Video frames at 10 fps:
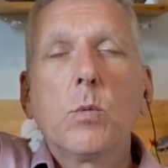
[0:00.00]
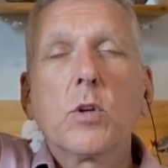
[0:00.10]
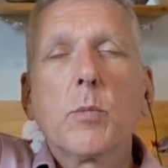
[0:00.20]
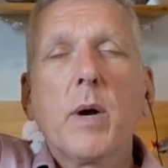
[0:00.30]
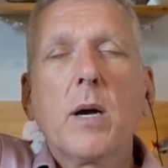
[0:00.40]

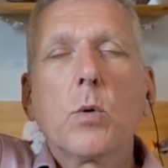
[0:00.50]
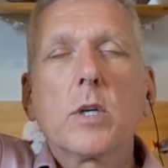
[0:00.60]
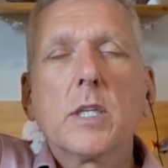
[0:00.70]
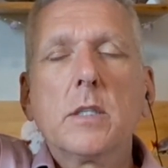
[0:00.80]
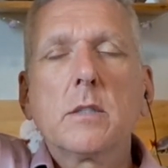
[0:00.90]
where the
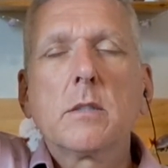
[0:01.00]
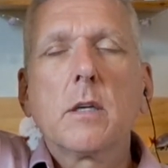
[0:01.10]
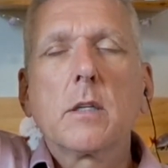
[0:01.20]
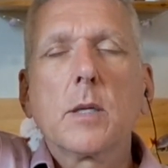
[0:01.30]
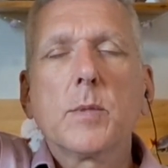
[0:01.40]
power is
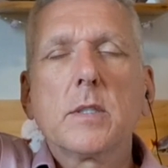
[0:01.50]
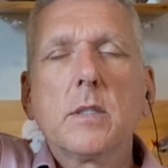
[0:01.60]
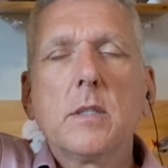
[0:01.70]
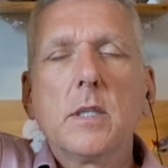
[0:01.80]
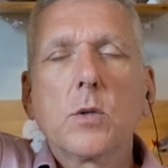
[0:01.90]

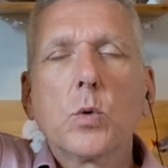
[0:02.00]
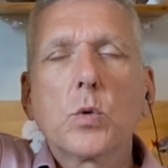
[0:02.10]
unlimited. Let